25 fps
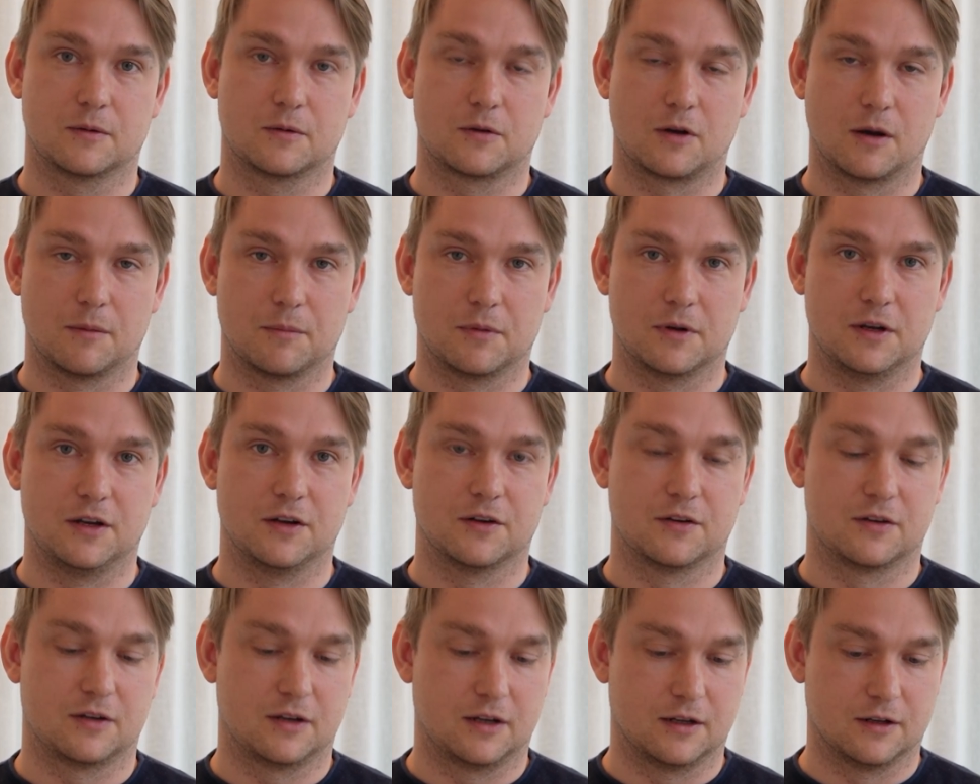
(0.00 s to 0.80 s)

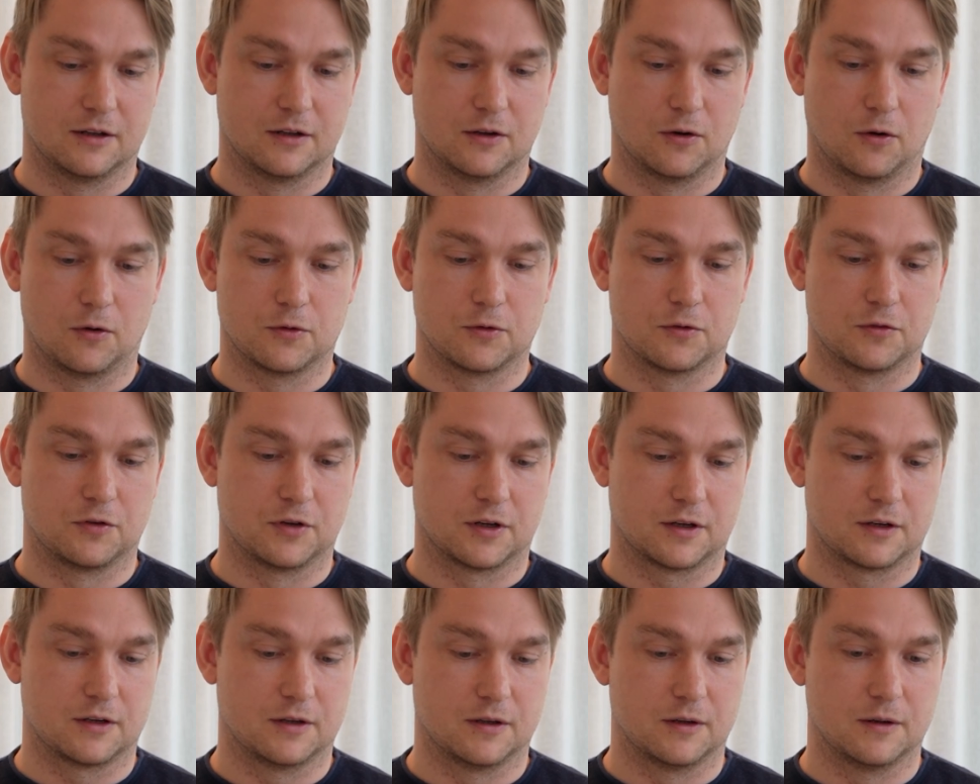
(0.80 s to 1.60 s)
companies in the audio
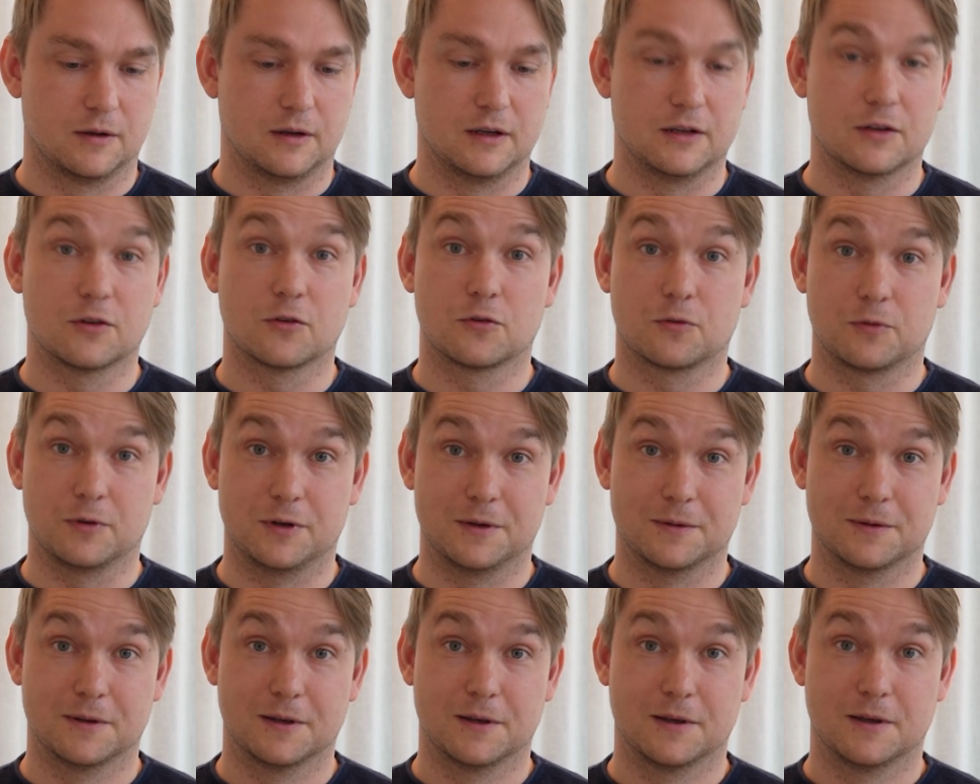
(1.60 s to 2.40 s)
tech
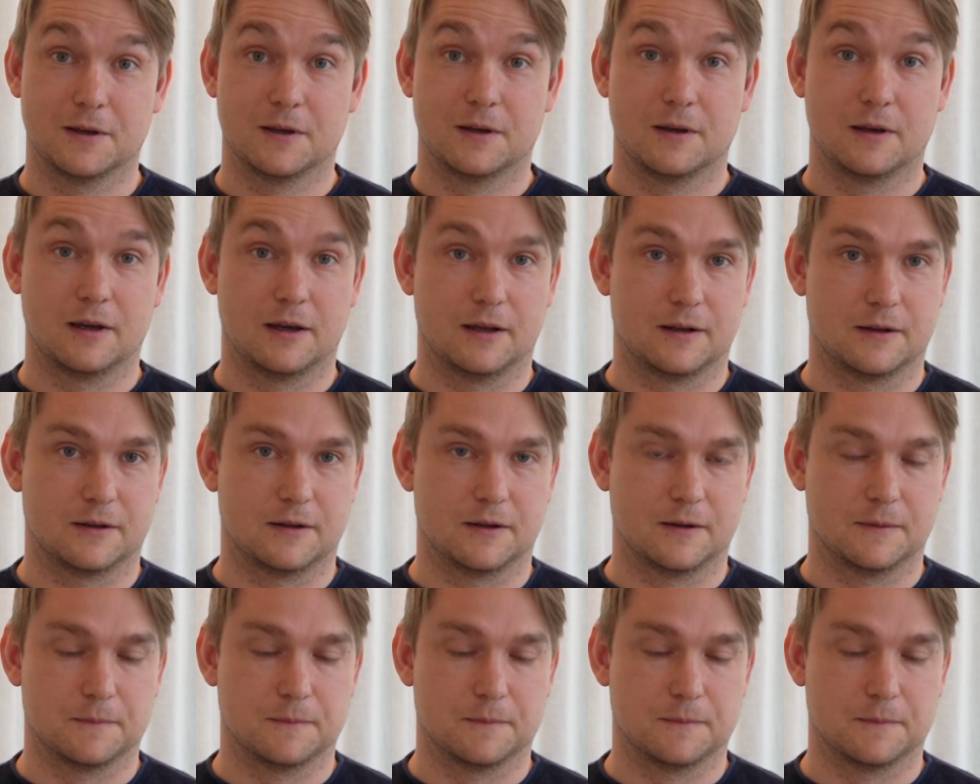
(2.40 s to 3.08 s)
industry. And